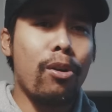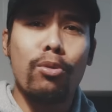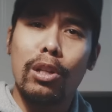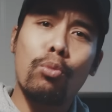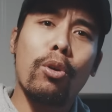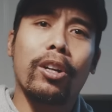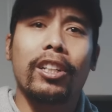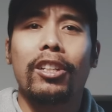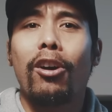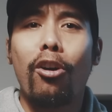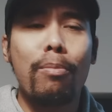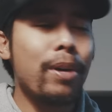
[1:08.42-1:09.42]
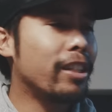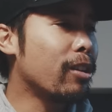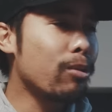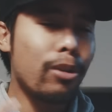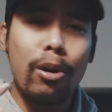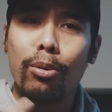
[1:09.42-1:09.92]
only work at home, I
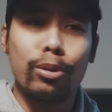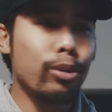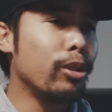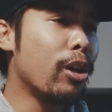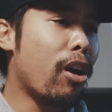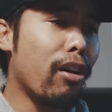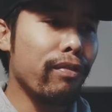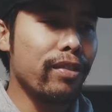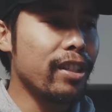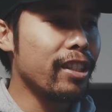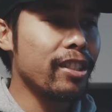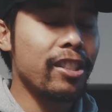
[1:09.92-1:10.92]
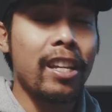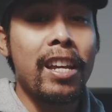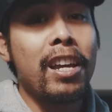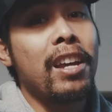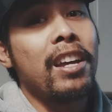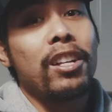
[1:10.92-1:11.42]
don't go to the office.
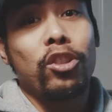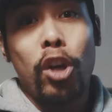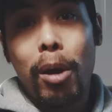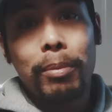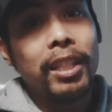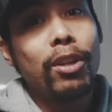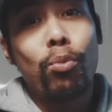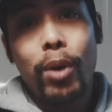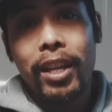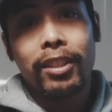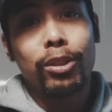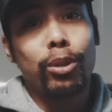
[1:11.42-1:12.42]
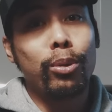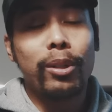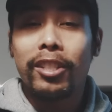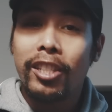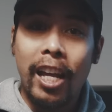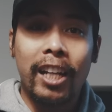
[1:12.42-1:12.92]
Germany went to
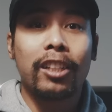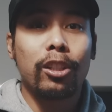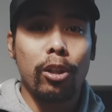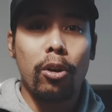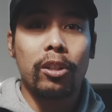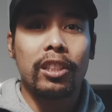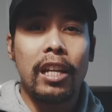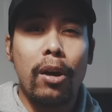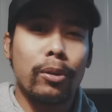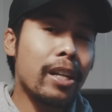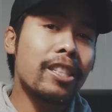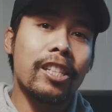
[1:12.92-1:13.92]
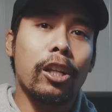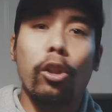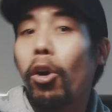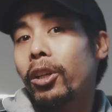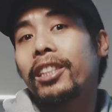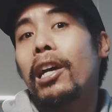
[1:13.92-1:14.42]
a second lockdown. It's a
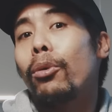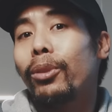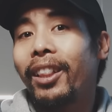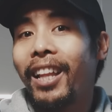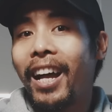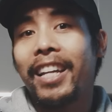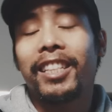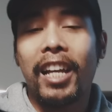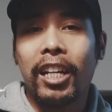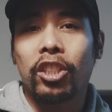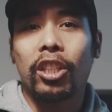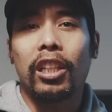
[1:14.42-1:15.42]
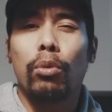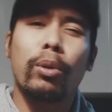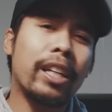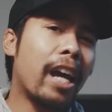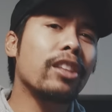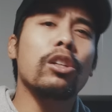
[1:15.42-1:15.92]
lockdown light actually. We
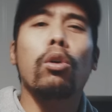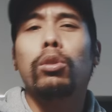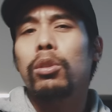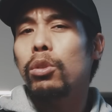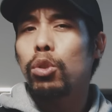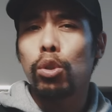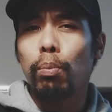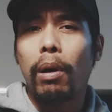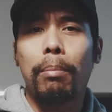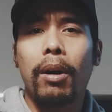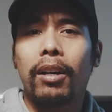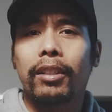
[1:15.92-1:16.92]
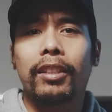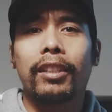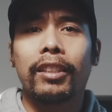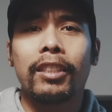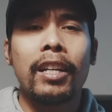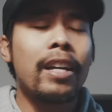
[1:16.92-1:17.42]
can go to the
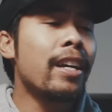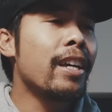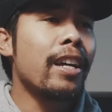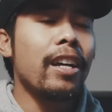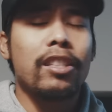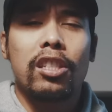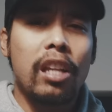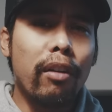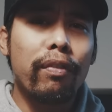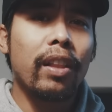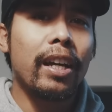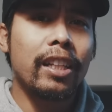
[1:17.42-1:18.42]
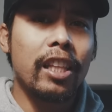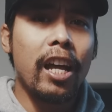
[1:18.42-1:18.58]
supermarket and stuff like